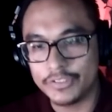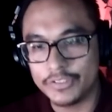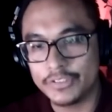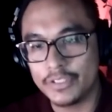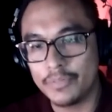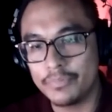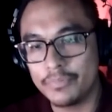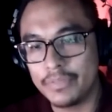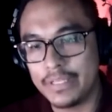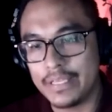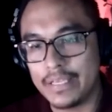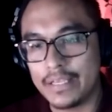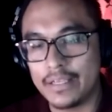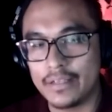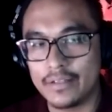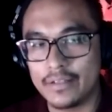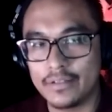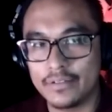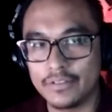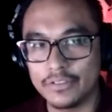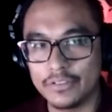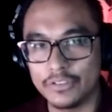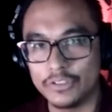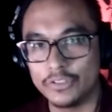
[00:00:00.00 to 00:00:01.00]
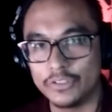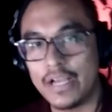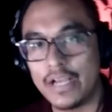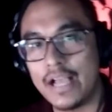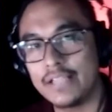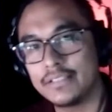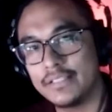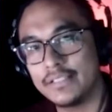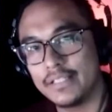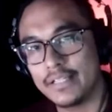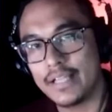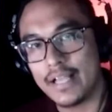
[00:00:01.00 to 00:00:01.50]
something
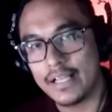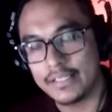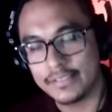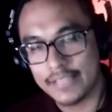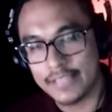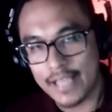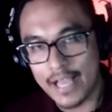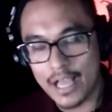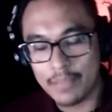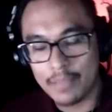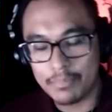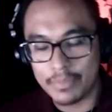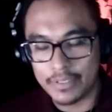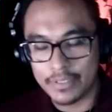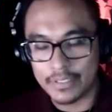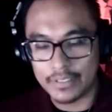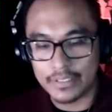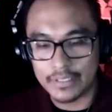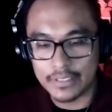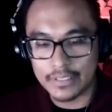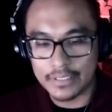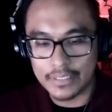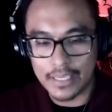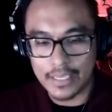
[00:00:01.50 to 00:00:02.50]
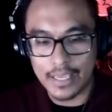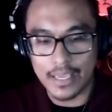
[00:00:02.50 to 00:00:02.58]
drastic has happened.